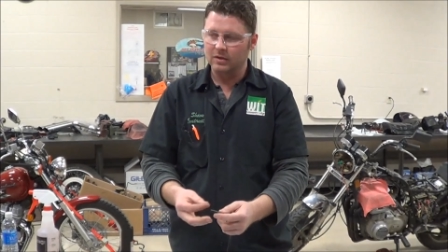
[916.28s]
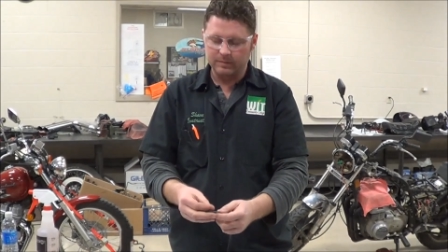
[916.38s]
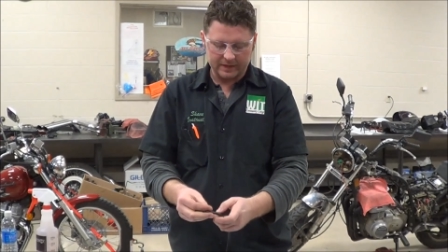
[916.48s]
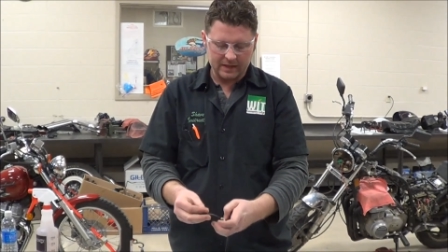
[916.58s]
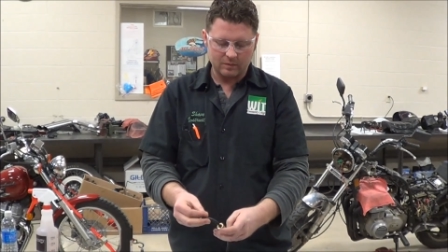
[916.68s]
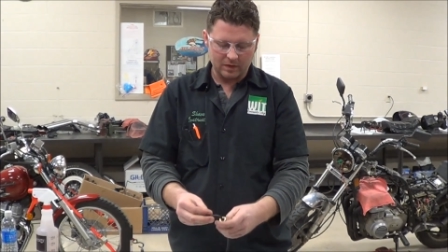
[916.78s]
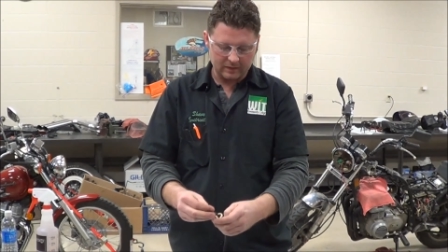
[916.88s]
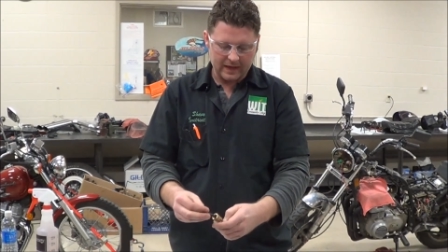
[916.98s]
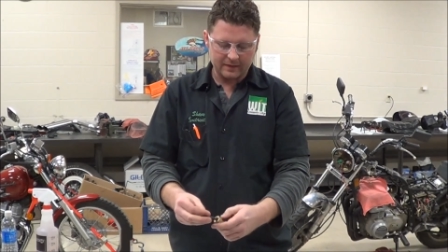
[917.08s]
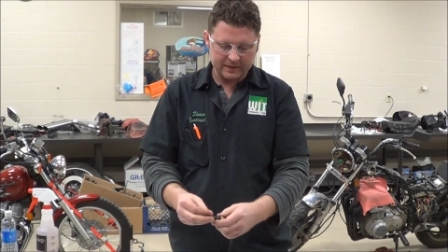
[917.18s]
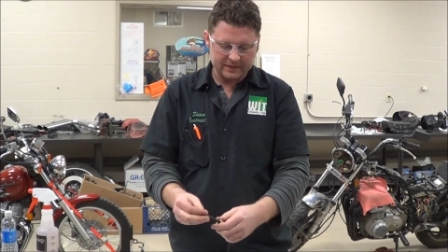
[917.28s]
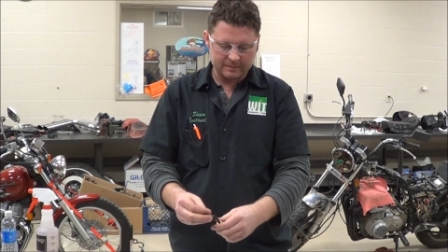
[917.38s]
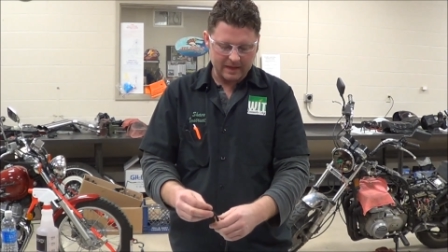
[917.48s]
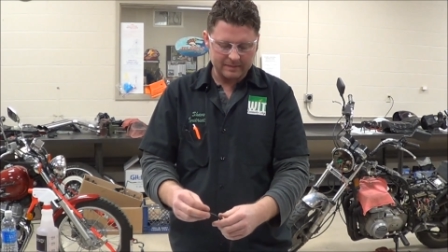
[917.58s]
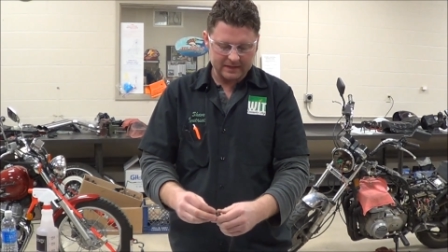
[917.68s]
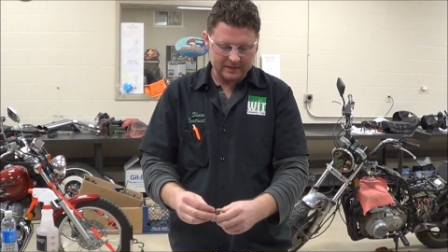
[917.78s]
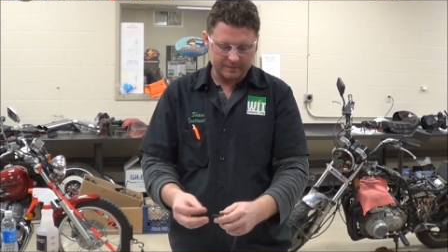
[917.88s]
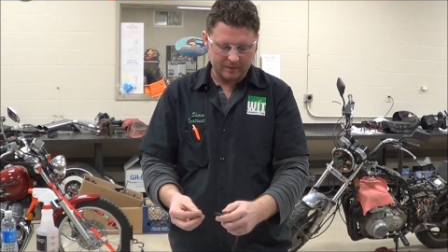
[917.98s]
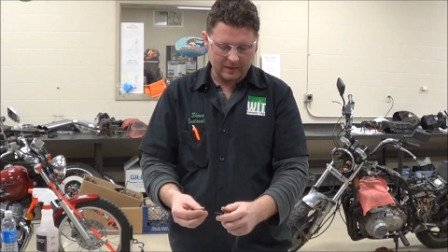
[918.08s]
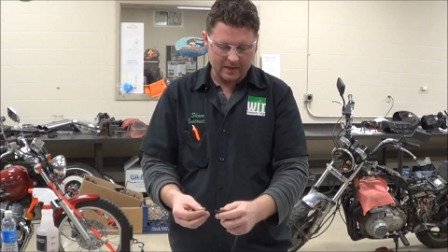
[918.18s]
lubricant will allow this to maybe
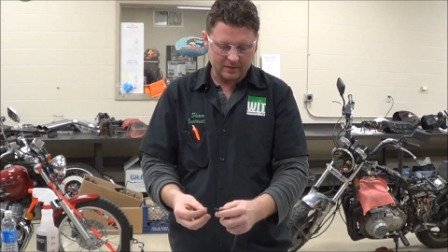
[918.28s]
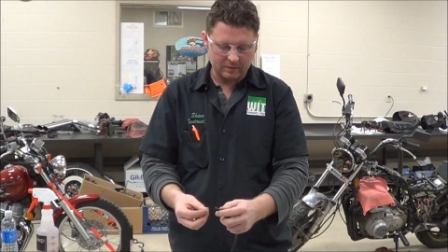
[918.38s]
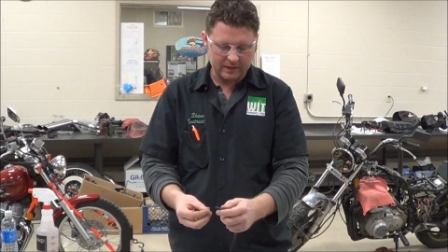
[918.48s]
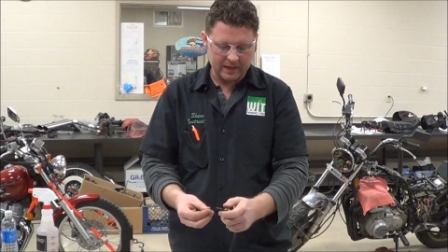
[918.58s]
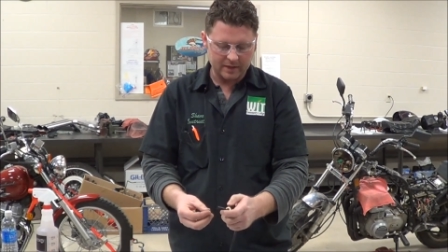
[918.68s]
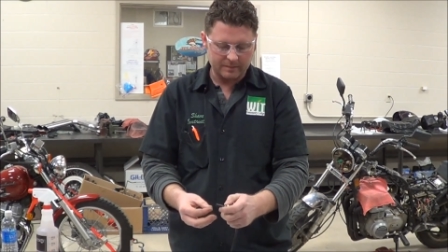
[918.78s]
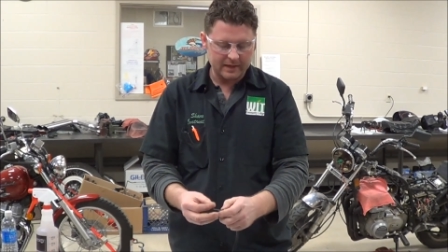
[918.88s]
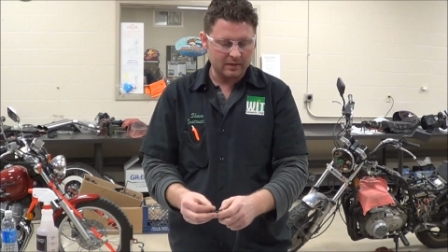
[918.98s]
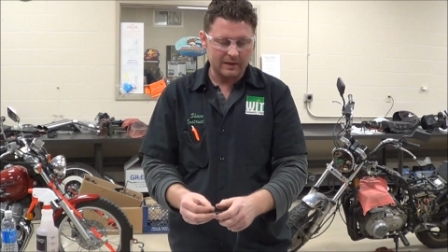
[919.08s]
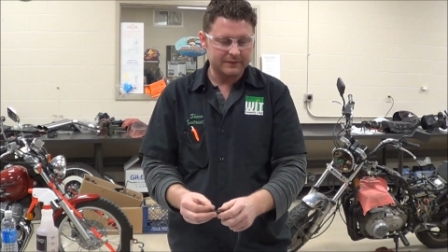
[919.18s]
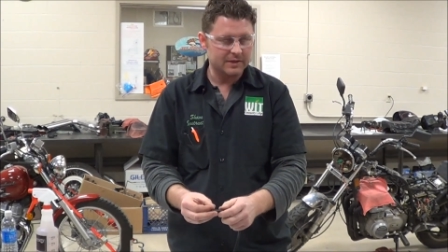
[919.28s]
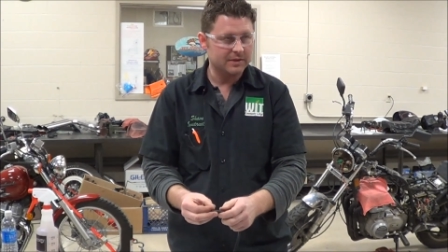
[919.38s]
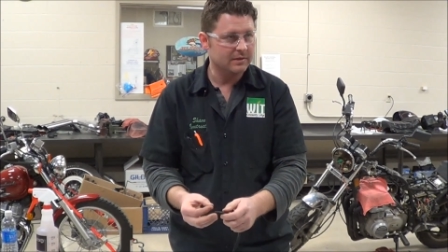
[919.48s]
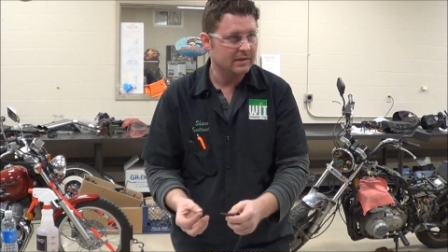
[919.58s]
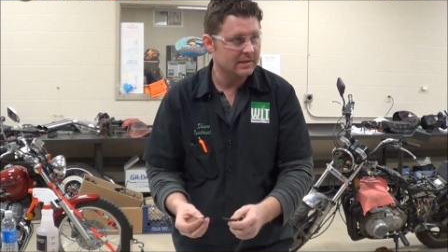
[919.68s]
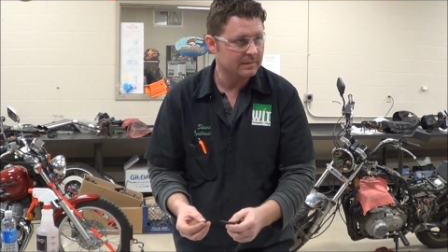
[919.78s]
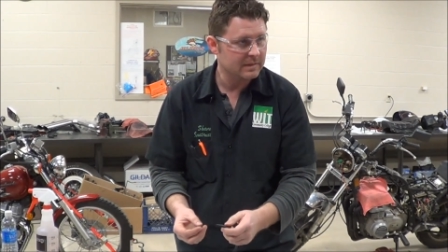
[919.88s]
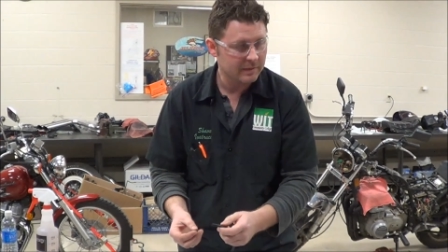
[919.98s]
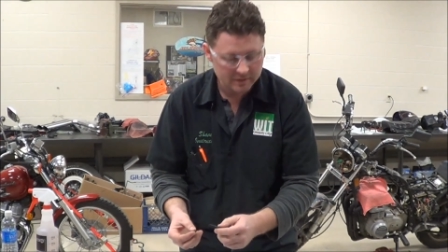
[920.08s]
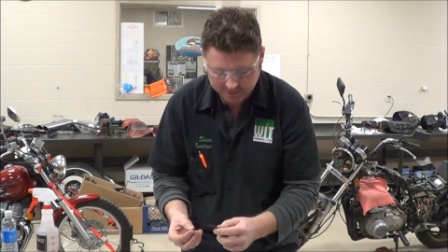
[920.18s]
slip around or whatnot. You're better off just using some spit or